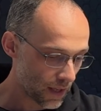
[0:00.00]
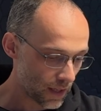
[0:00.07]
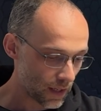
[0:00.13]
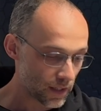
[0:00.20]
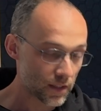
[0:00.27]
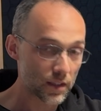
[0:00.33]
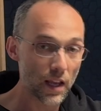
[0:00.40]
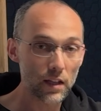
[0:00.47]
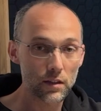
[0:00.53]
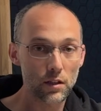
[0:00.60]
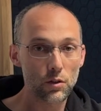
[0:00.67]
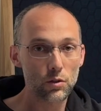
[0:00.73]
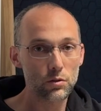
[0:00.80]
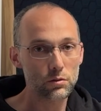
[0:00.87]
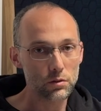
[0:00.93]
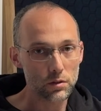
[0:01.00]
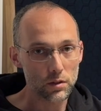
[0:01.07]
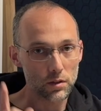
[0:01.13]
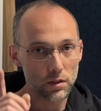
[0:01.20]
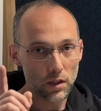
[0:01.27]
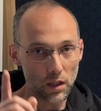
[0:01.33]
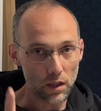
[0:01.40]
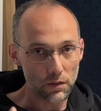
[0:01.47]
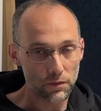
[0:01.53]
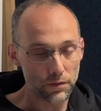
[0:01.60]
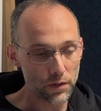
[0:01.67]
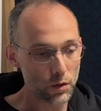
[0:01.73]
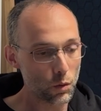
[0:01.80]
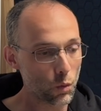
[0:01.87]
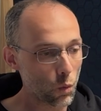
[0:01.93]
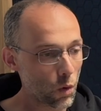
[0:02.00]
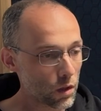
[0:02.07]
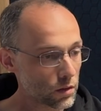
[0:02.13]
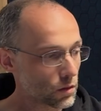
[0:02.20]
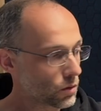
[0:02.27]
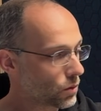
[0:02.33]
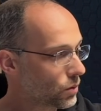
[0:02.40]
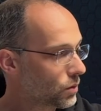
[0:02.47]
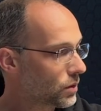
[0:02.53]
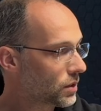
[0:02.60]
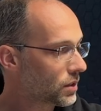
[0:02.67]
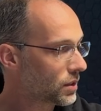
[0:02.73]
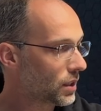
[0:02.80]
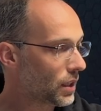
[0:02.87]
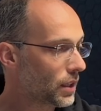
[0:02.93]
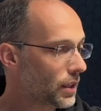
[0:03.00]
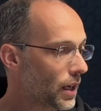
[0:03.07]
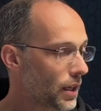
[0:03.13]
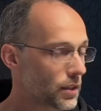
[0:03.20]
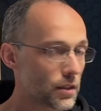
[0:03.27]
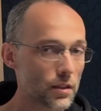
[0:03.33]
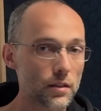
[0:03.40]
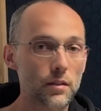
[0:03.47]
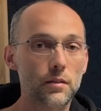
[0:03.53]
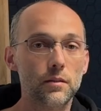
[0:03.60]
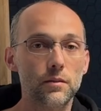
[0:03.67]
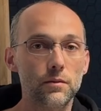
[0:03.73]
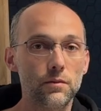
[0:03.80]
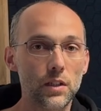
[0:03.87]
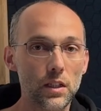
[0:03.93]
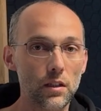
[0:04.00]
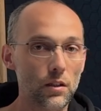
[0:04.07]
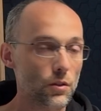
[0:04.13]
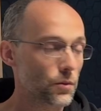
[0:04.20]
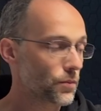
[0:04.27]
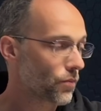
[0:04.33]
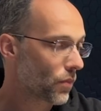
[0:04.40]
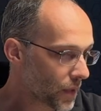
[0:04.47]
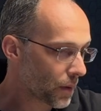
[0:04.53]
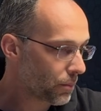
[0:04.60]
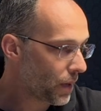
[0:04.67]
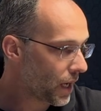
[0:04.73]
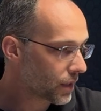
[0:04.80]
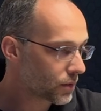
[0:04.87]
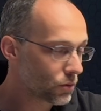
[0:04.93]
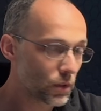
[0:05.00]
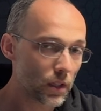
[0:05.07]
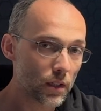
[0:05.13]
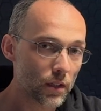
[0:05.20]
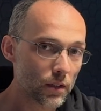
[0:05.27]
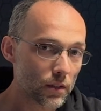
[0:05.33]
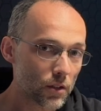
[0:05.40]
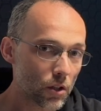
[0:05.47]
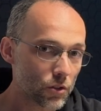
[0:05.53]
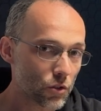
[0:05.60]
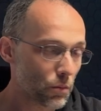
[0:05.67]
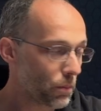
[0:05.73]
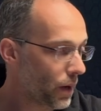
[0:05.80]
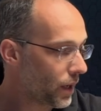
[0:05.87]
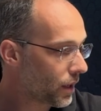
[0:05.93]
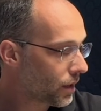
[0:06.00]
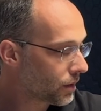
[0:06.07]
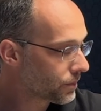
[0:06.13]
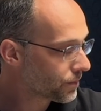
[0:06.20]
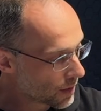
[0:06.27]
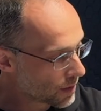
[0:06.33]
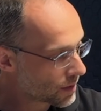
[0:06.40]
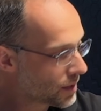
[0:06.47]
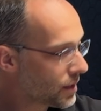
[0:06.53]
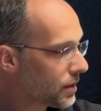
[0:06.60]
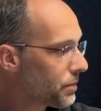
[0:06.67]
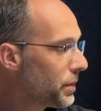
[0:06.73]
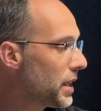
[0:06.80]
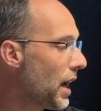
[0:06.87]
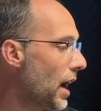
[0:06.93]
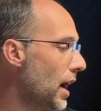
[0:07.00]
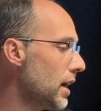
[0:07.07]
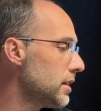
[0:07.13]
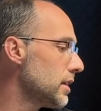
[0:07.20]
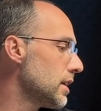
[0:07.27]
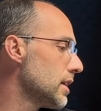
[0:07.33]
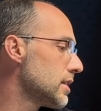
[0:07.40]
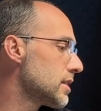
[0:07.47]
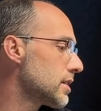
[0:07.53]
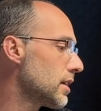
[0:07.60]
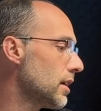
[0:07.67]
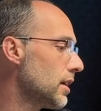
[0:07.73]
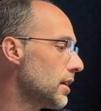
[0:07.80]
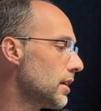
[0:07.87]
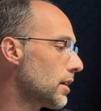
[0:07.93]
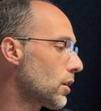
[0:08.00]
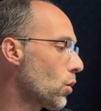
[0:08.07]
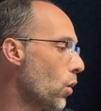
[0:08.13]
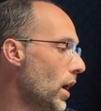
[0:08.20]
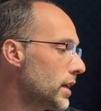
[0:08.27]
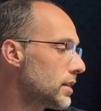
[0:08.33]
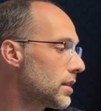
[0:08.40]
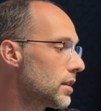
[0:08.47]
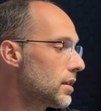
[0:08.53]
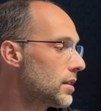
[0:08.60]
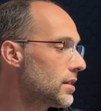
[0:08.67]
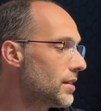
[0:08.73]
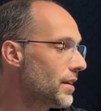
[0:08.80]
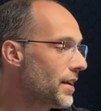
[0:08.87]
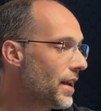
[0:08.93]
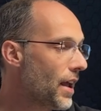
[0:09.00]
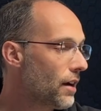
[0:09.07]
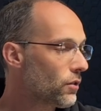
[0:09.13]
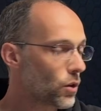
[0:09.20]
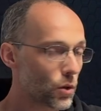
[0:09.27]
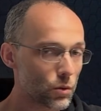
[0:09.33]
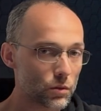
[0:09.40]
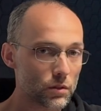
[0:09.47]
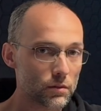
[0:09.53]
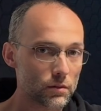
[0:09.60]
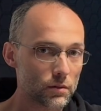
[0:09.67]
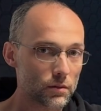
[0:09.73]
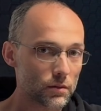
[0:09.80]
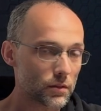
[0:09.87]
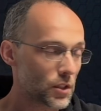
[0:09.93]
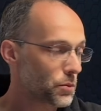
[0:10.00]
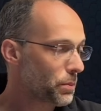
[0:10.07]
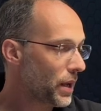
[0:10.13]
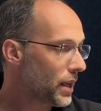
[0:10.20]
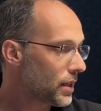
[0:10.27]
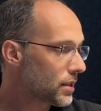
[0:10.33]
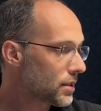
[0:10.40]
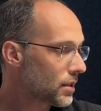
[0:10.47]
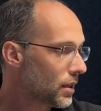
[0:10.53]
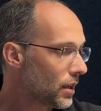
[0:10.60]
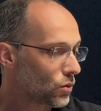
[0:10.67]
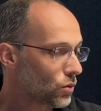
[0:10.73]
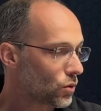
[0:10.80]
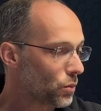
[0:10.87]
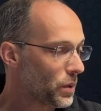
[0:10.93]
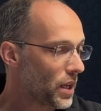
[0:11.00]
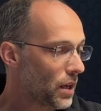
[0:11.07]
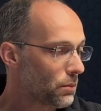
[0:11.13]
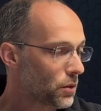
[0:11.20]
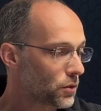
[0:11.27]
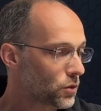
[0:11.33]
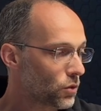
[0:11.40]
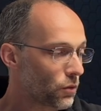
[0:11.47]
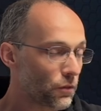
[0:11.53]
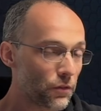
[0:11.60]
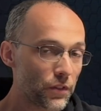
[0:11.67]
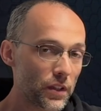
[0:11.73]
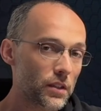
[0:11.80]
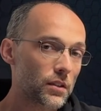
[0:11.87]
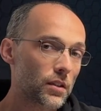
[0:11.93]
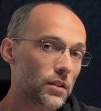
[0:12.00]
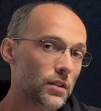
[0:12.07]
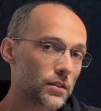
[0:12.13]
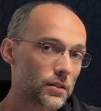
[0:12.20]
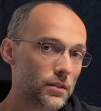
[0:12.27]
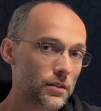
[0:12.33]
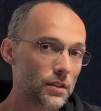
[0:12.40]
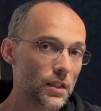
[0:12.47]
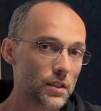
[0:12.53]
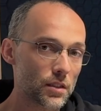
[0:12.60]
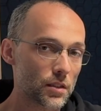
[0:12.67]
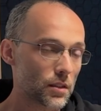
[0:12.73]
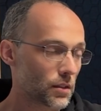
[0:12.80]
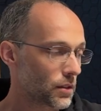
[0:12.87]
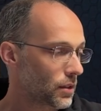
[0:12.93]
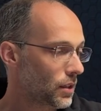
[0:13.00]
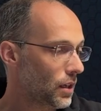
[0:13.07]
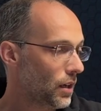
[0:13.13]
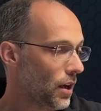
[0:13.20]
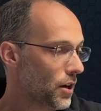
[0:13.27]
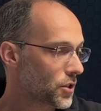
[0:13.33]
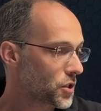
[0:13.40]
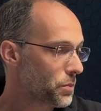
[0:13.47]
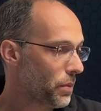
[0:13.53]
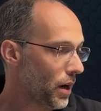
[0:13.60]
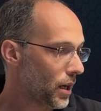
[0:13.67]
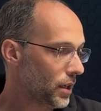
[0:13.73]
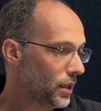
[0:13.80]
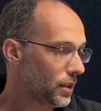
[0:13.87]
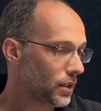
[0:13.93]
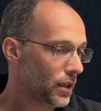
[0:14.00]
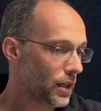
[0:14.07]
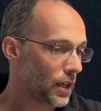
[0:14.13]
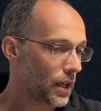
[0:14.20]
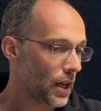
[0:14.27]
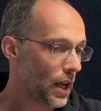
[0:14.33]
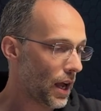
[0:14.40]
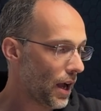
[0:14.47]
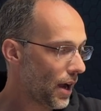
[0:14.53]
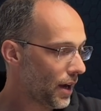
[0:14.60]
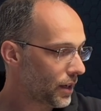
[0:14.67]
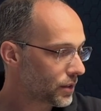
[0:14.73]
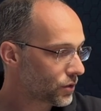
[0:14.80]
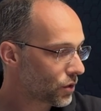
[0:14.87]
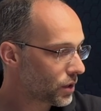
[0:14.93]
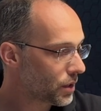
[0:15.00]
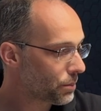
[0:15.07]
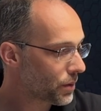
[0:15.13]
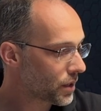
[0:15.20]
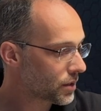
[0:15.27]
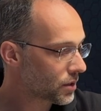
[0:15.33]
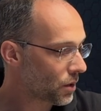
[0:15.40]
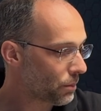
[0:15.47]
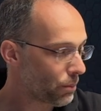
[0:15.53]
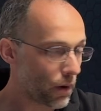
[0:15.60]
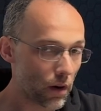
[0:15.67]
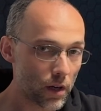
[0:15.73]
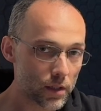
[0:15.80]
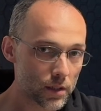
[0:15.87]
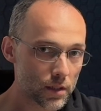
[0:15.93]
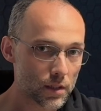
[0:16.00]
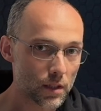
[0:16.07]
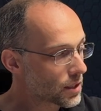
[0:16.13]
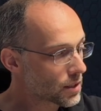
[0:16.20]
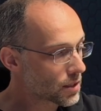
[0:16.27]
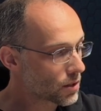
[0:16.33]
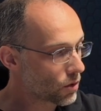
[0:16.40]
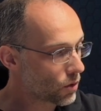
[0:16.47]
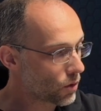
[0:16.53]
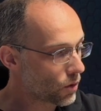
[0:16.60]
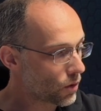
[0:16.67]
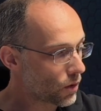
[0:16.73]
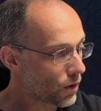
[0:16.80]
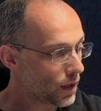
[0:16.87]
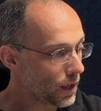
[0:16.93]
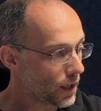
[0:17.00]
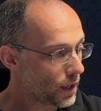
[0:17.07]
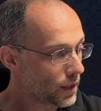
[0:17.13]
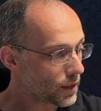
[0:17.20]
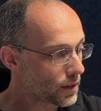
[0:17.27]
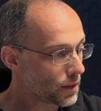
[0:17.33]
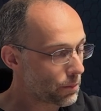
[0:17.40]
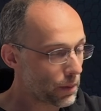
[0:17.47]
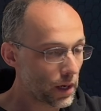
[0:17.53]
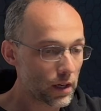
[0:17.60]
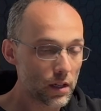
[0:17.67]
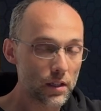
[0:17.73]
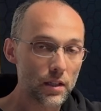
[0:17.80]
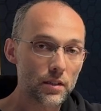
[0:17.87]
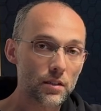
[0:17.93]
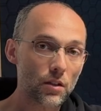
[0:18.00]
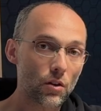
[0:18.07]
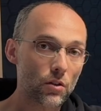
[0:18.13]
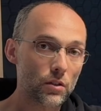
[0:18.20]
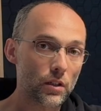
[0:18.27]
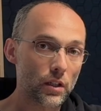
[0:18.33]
stay tuned if you want to see that video. Back to the control panel. Since behind is quite narrow, the space to be able to fit this large panel, I 3D print some parts, so the panel it's on